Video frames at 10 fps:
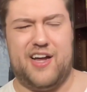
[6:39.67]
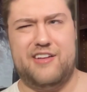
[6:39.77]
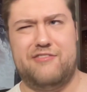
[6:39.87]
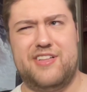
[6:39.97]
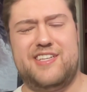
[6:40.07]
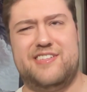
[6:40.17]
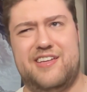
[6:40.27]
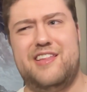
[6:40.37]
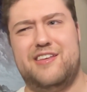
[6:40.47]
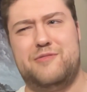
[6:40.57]
I didn't really
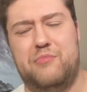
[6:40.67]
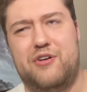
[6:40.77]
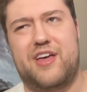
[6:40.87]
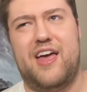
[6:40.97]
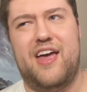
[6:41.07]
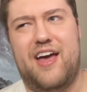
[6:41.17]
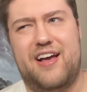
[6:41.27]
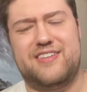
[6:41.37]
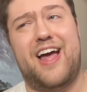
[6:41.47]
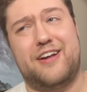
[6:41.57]
see this book
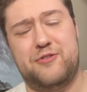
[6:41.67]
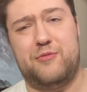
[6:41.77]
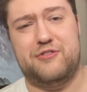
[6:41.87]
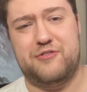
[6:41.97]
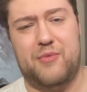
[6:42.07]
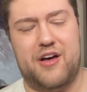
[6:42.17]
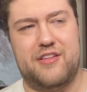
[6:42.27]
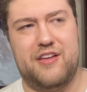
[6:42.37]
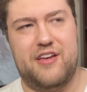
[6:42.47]
as actual smut.